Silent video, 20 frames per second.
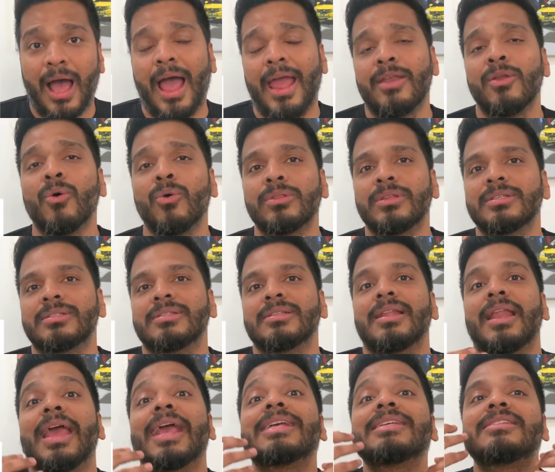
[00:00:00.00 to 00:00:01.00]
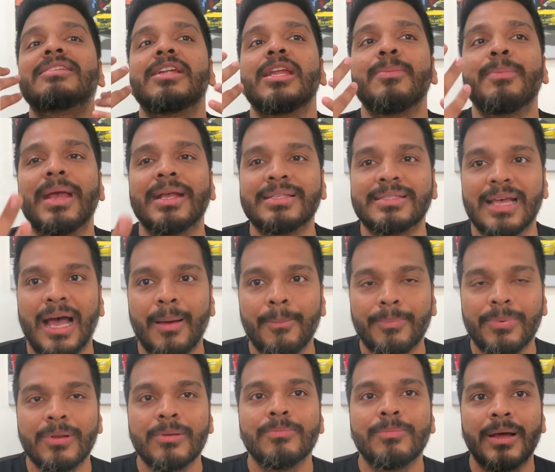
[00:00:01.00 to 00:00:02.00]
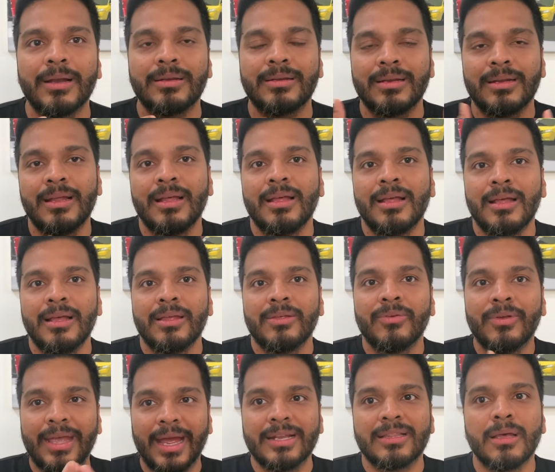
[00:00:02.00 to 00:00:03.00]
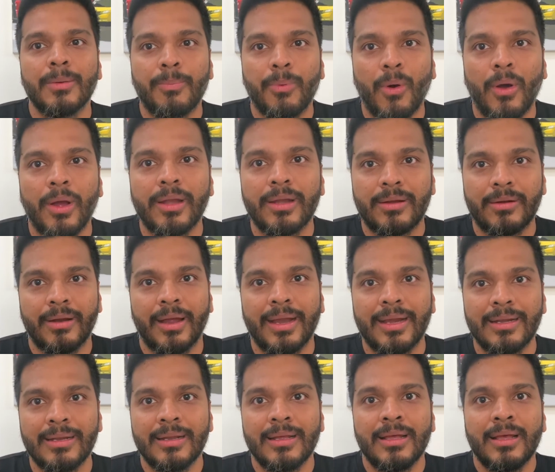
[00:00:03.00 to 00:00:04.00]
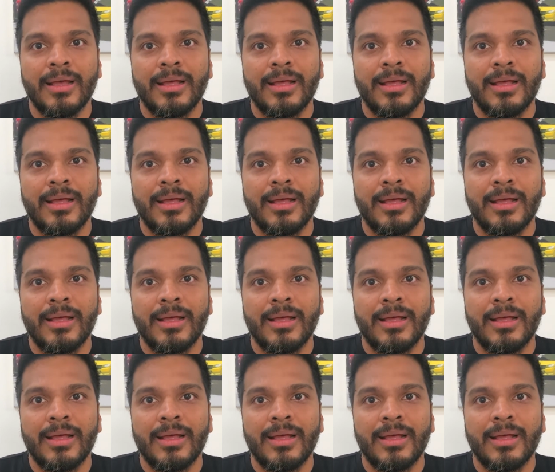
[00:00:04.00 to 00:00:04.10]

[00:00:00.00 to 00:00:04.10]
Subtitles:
I know this is an extreme example, but you get the point, right?